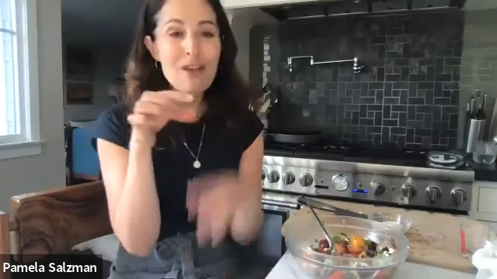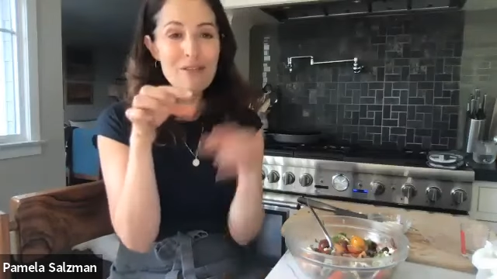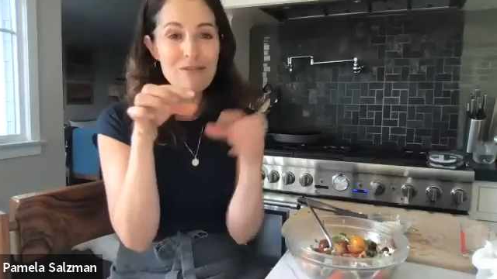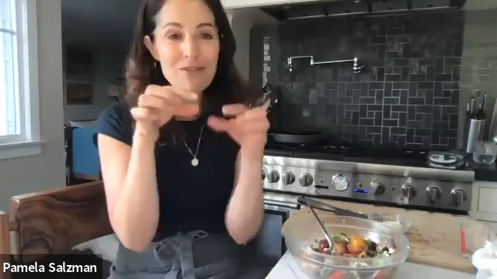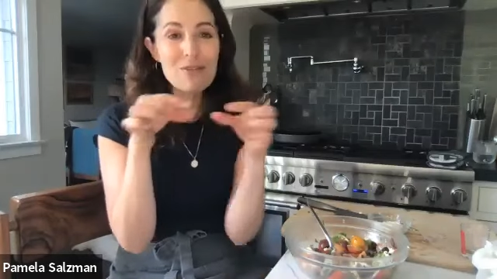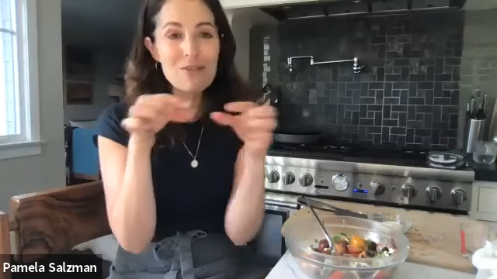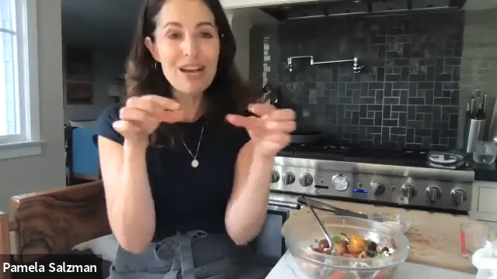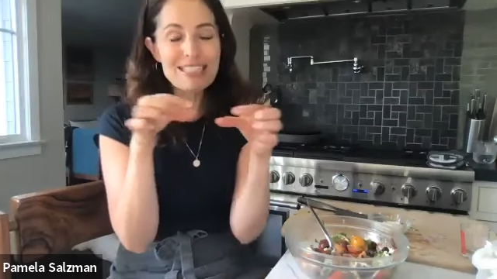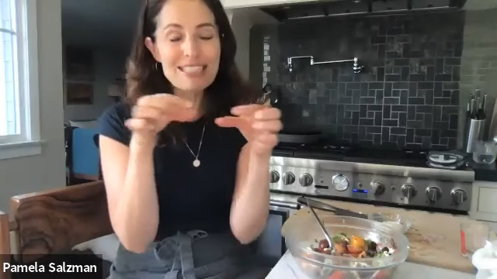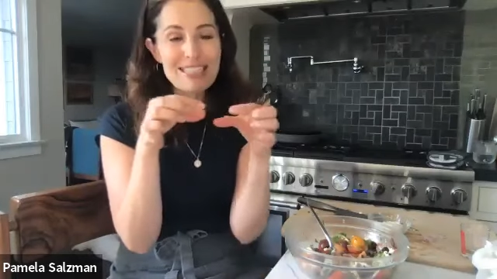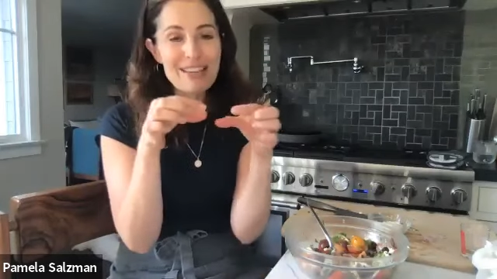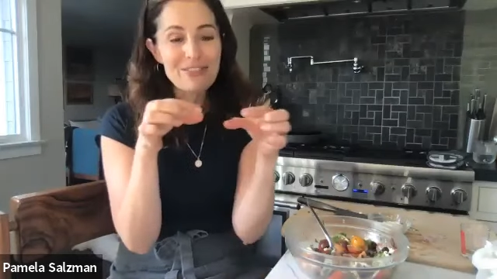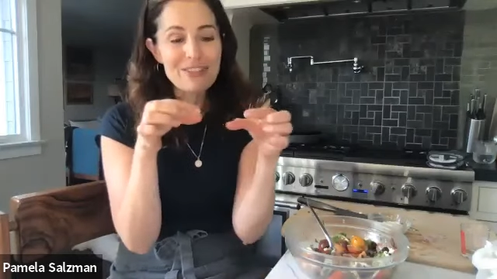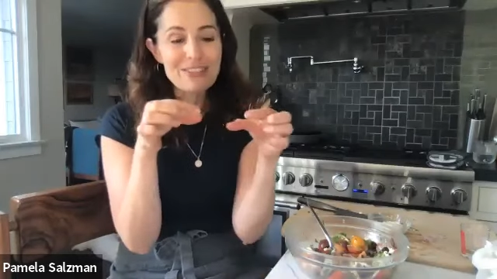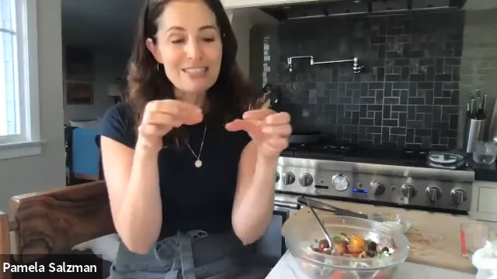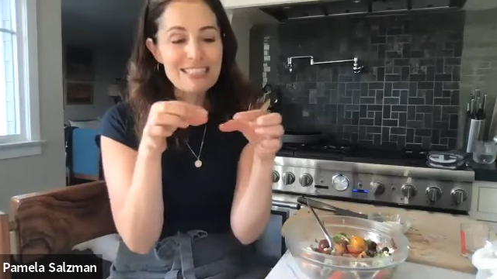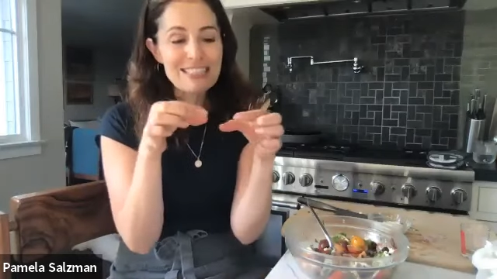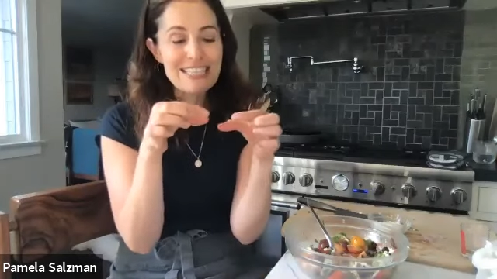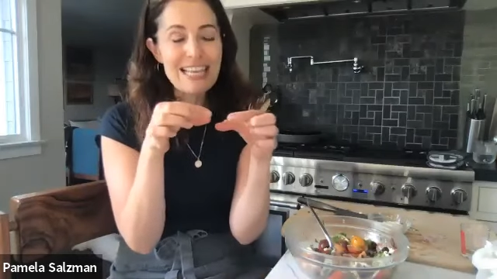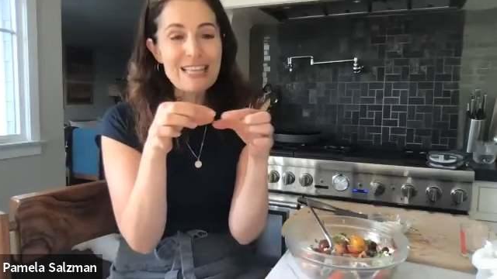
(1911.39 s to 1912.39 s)
have you guys ever
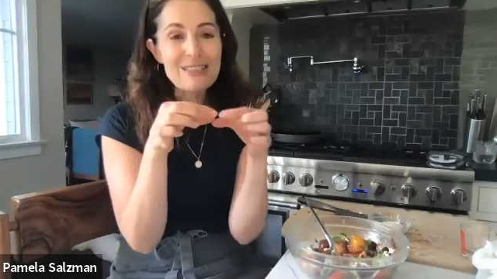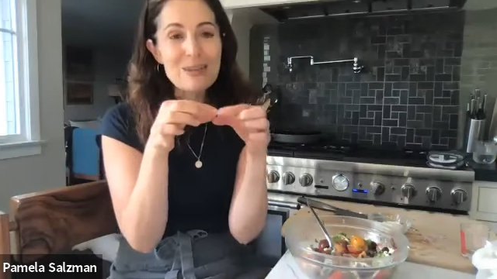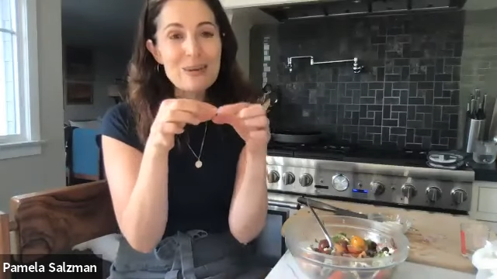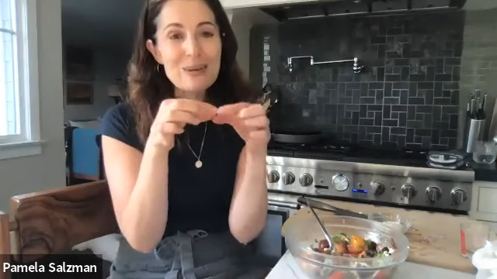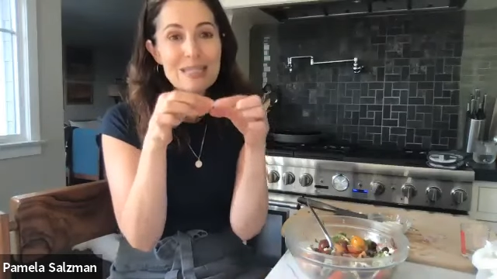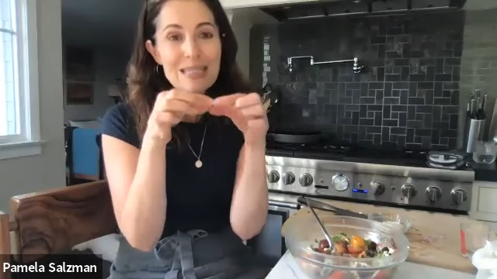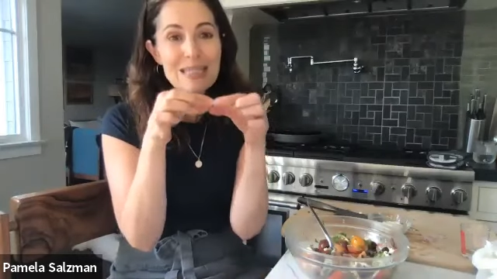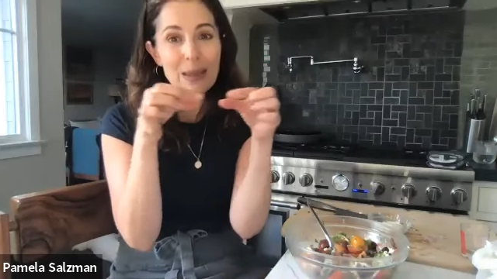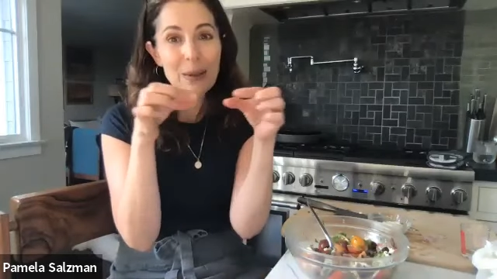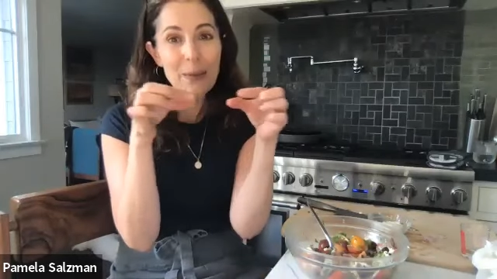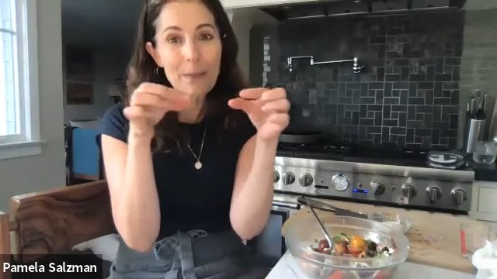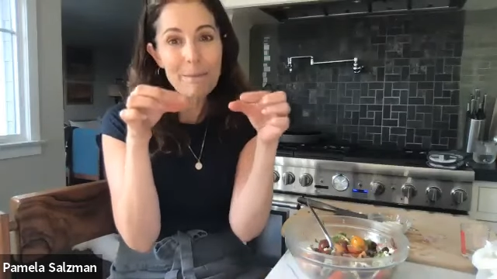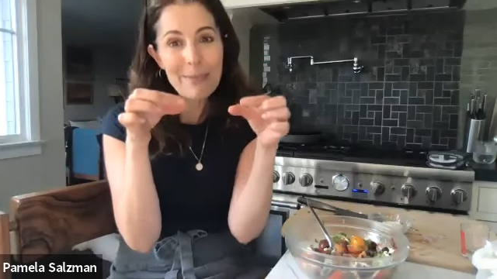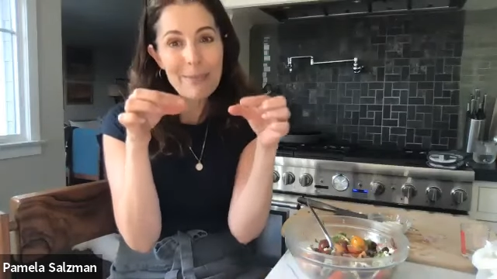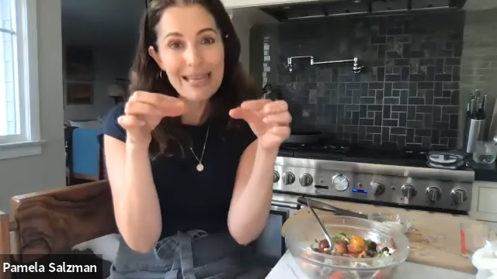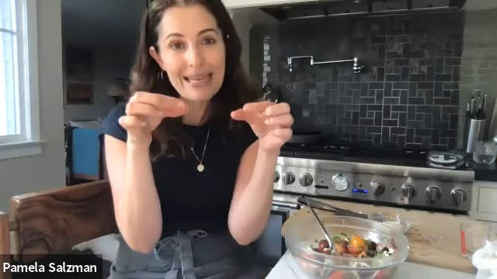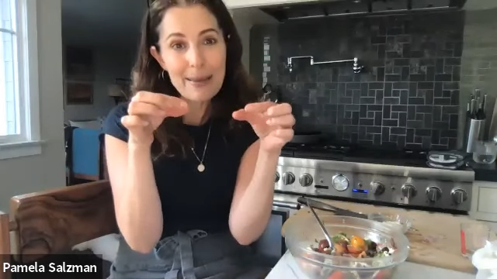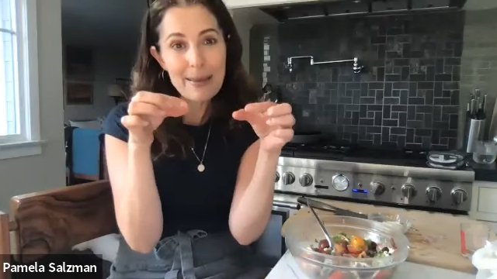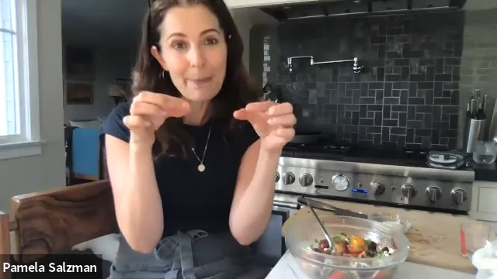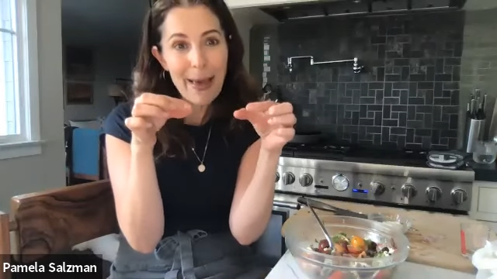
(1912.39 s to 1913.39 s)
seen those little
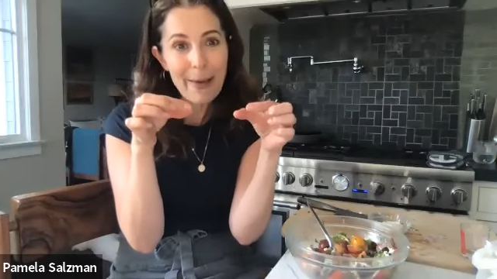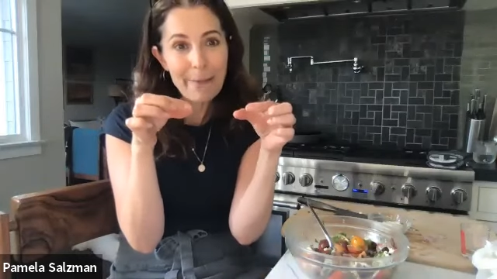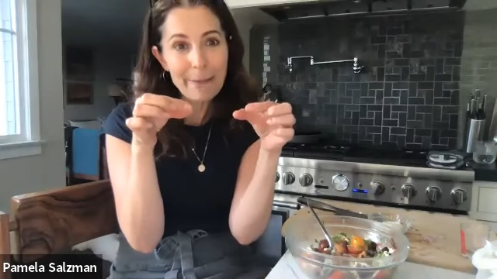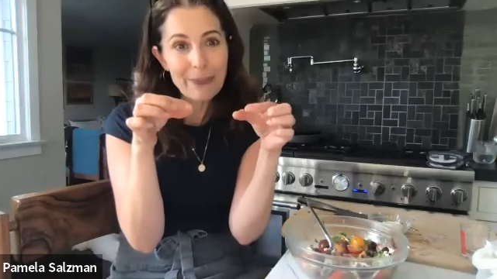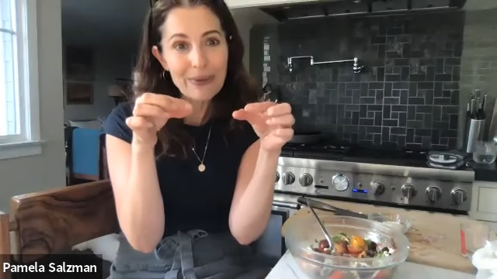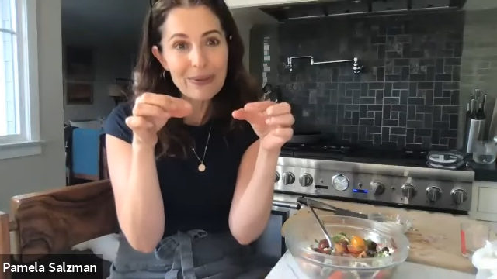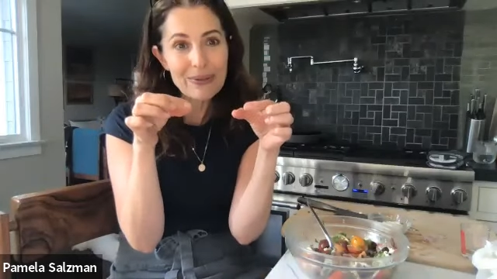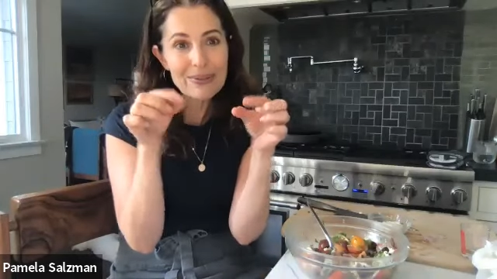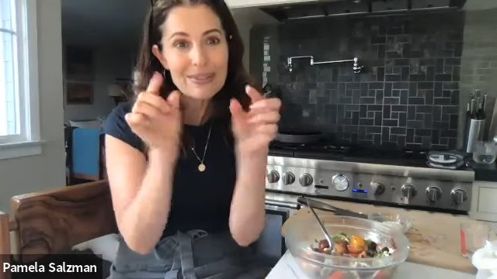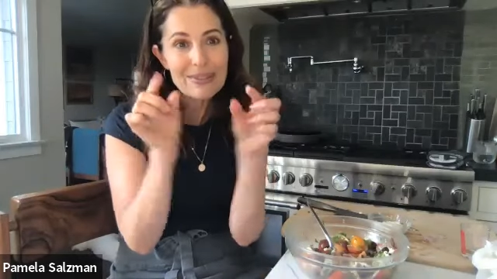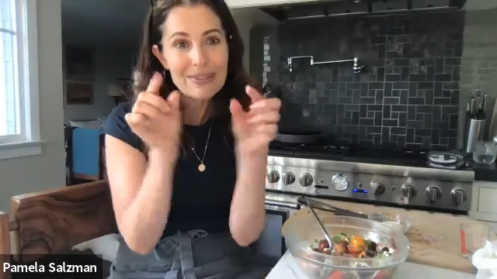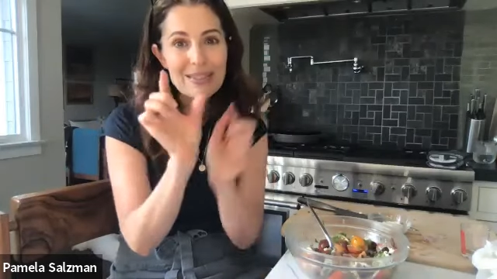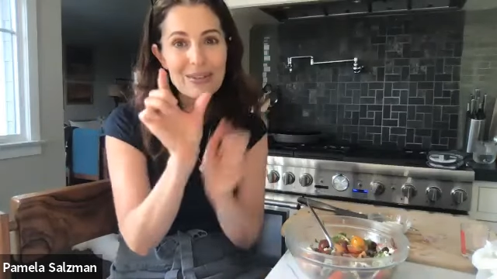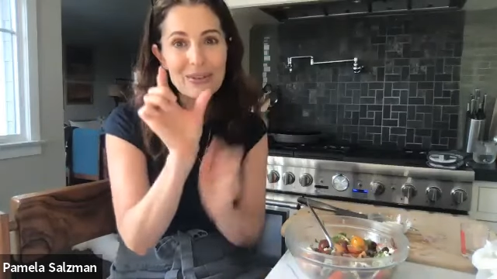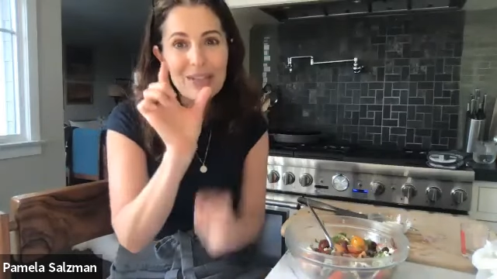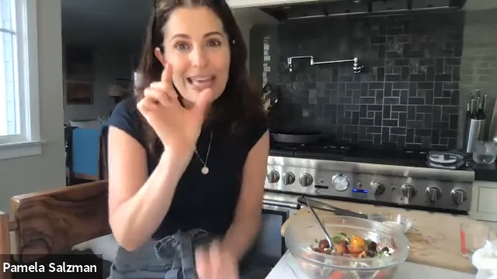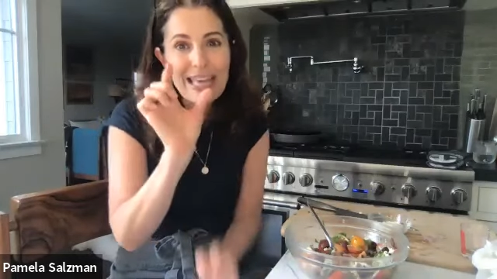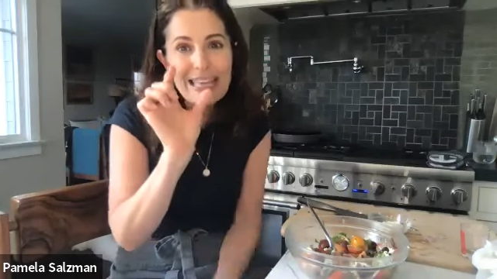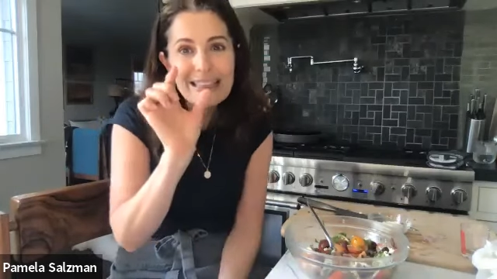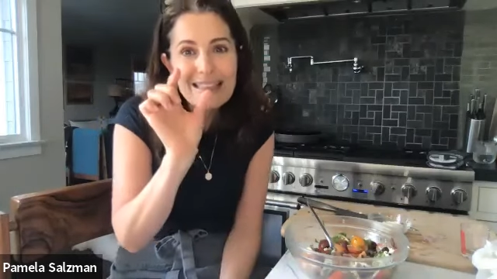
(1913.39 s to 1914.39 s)
mini peppers? They're
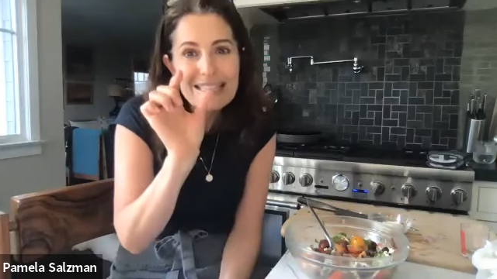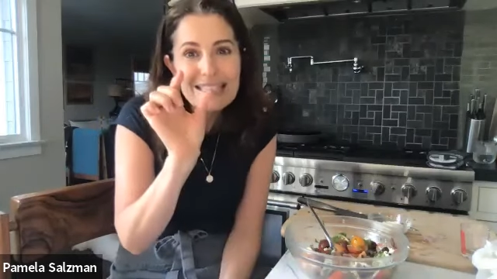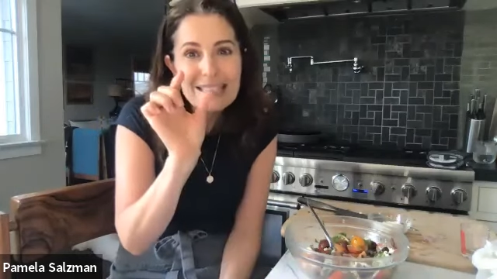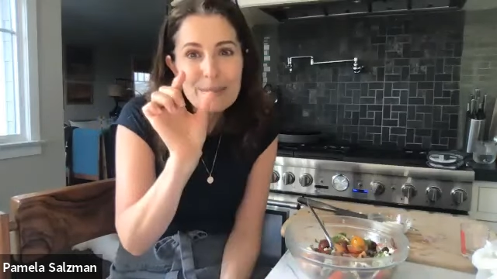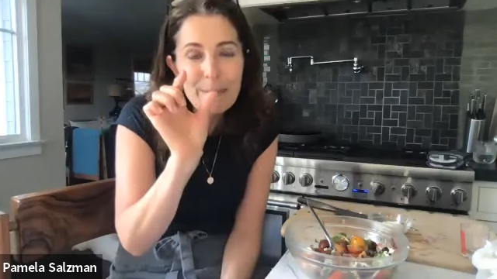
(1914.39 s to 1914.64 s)
like this big.